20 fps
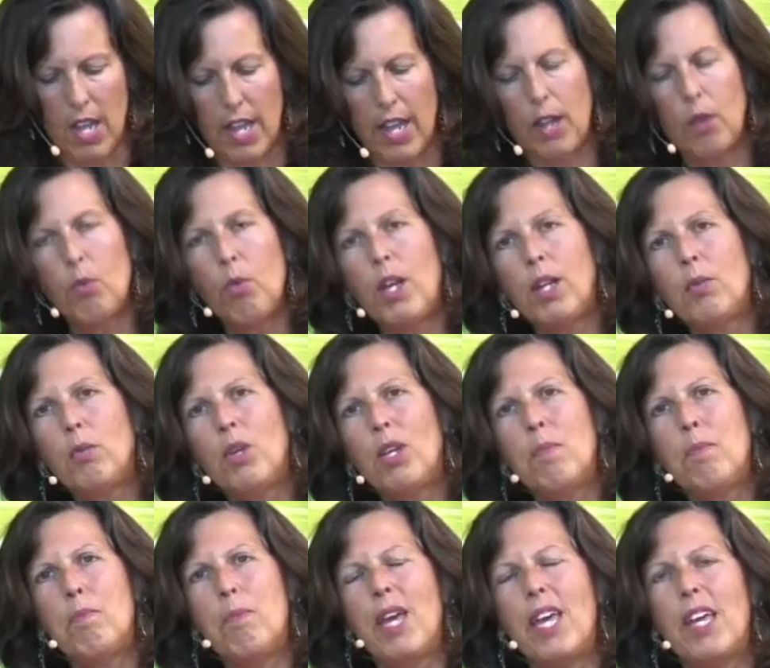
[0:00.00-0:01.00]
And when we
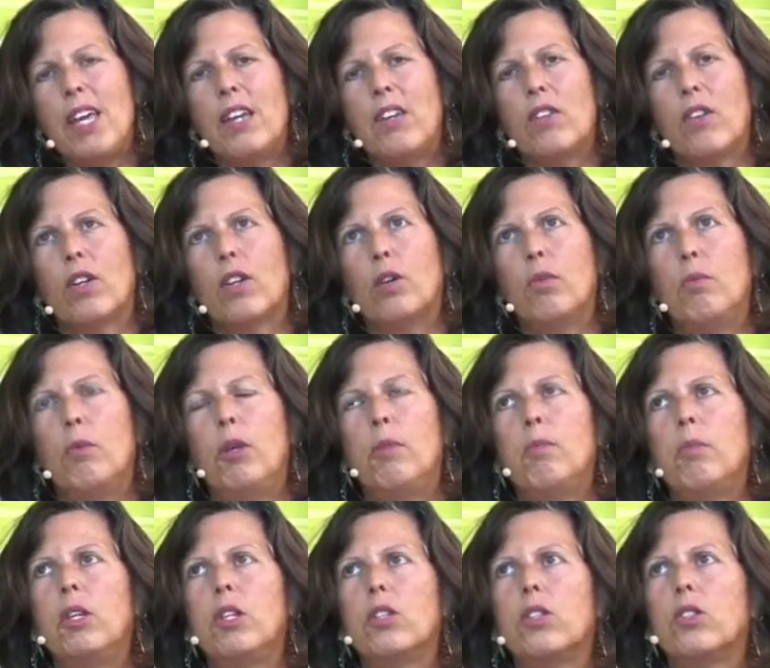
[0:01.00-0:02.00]
make the
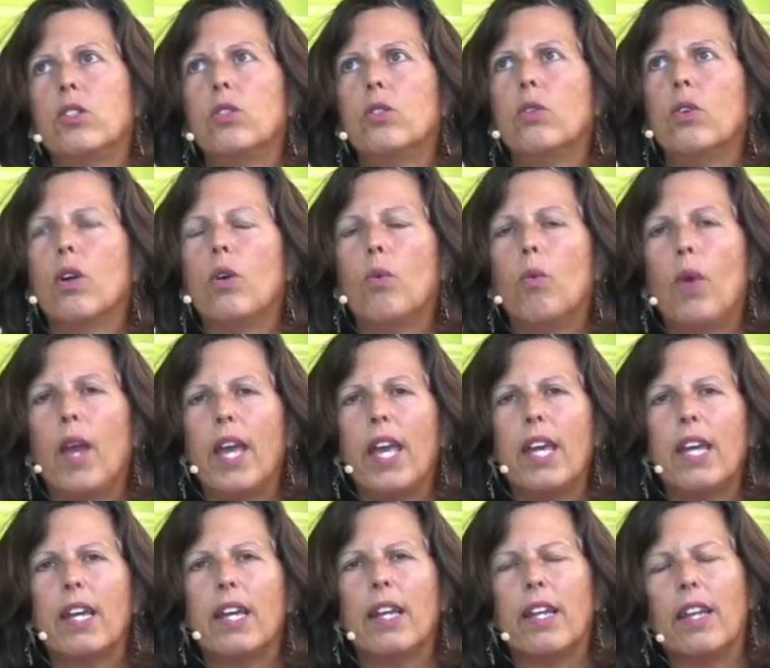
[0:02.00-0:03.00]
commitment to
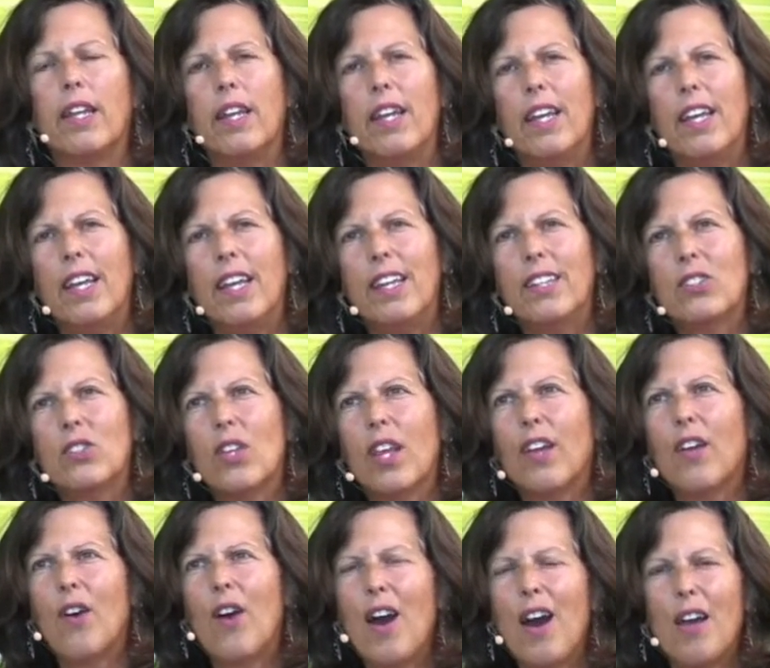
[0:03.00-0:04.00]
awaken, it's
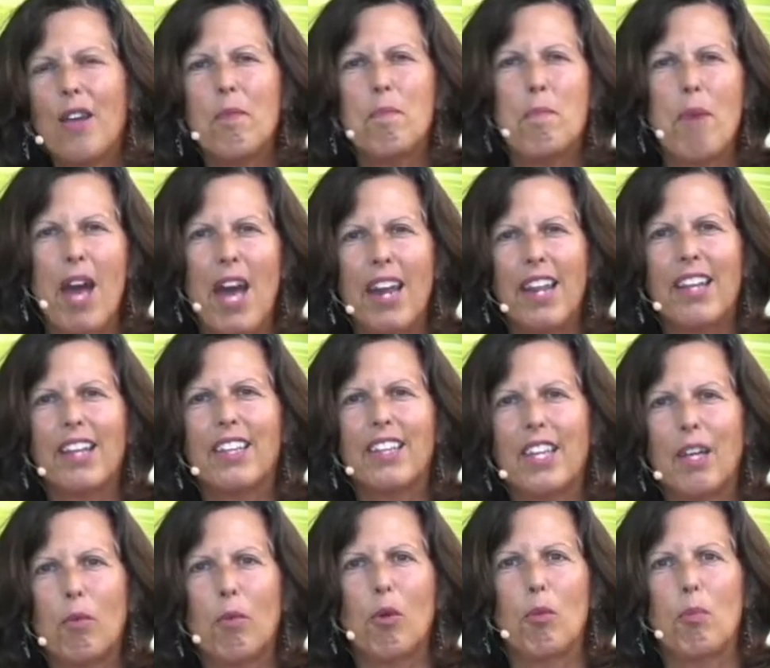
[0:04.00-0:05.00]
like
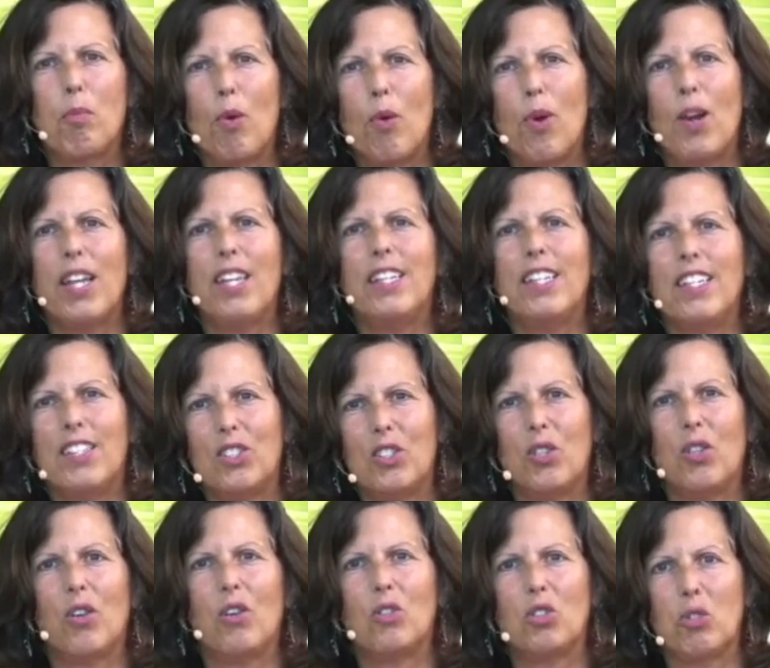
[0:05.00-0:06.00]
automatically we're pointed
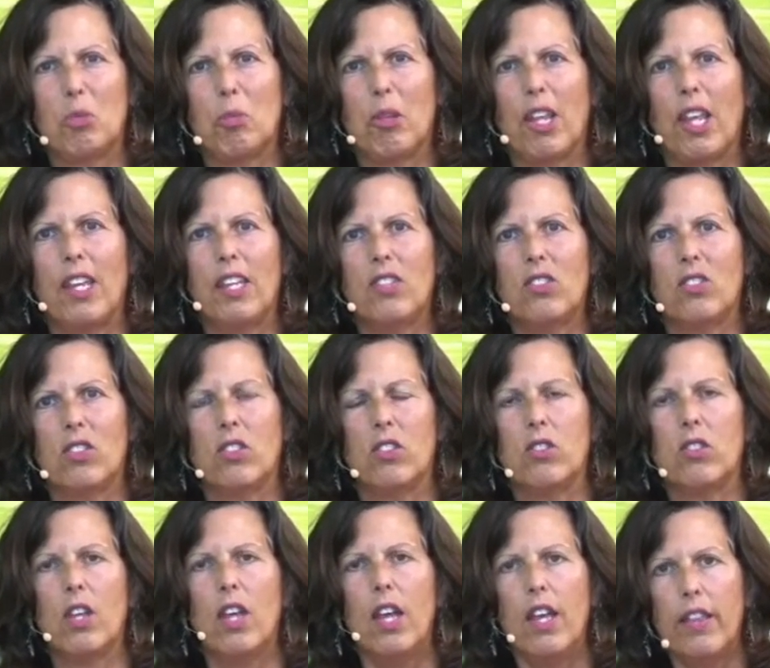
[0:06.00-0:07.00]
to those
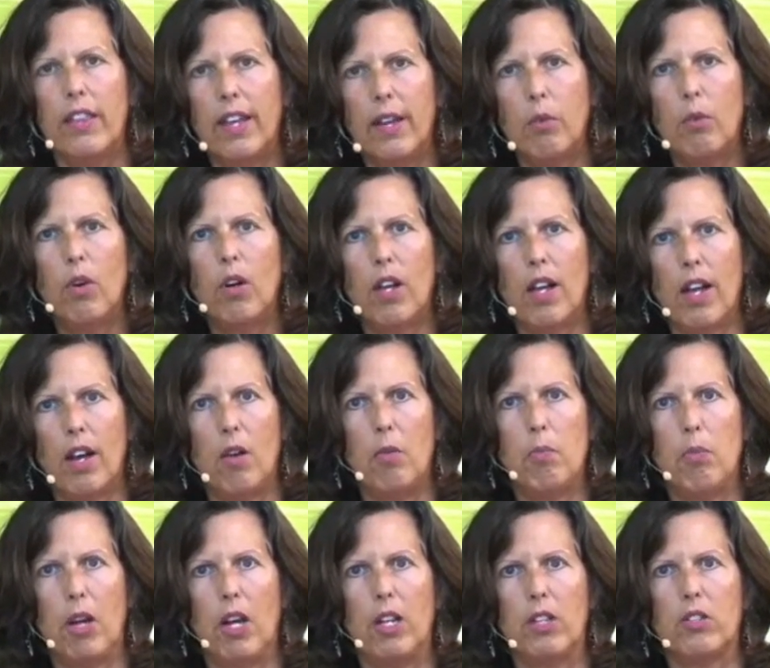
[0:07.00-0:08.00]
places that will
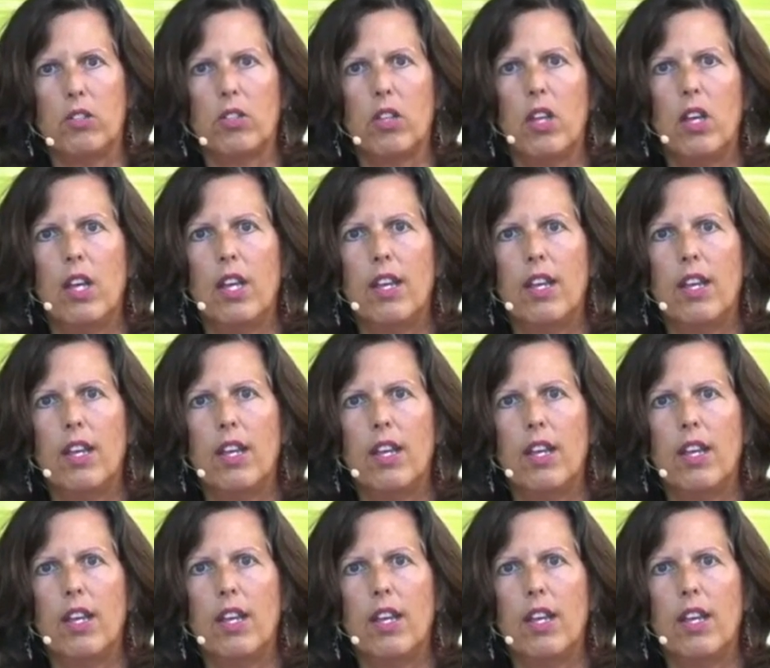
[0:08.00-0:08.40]
help us.